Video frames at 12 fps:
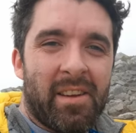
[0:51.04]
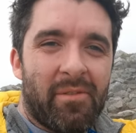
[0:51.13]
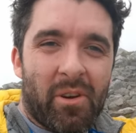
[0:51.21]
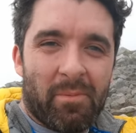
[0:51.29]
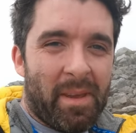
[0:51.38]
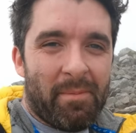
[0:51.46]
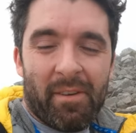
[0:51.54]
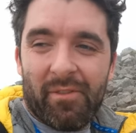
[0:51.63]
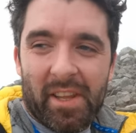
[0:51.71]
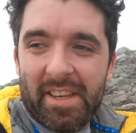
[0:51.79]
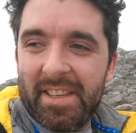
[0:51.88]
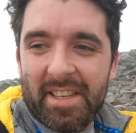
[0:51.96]
Fuck me, my
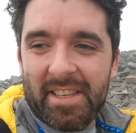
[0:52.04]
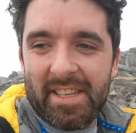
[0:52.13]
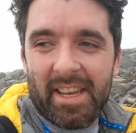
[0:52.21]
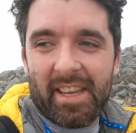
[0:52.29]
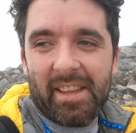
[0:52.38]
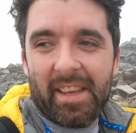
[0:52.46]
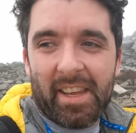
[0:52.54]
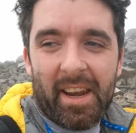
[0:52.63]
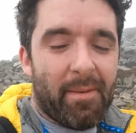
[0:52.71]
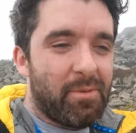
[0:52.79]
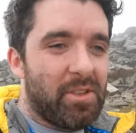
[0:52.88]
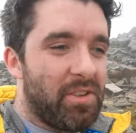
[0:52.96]
fitness has taken like an
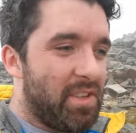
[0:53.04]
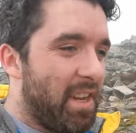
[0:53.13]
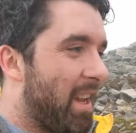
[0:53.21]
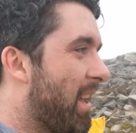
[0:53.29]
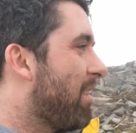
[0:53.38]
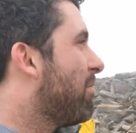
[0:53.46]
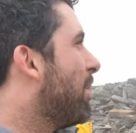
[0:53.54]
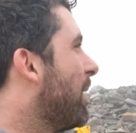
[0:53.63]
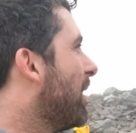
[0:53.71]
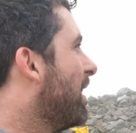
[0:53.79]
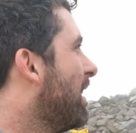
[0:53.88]
absolute dive, but